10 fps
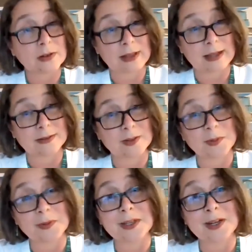classes. It'd
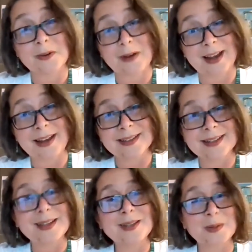be really great
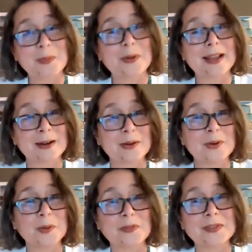to bring in a
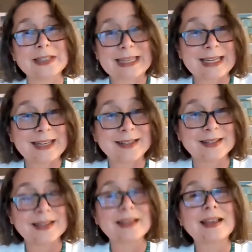group of
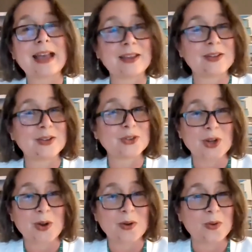teens and you can
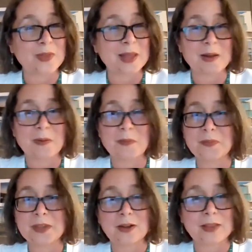show them,
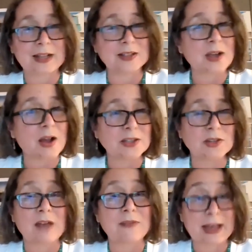they can talk to
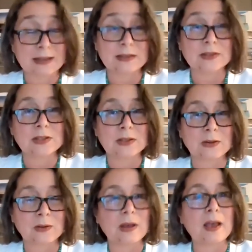you, have access to
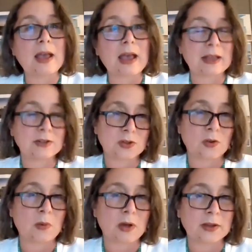you, and show
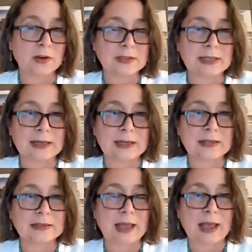them all your
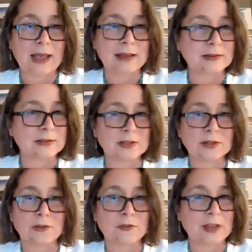techniques and just
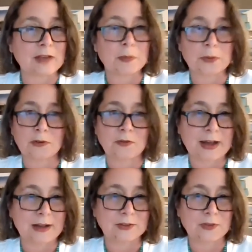your flavor
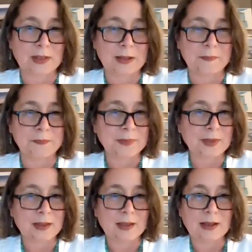profiles for them.
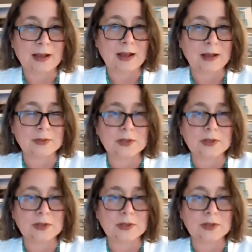So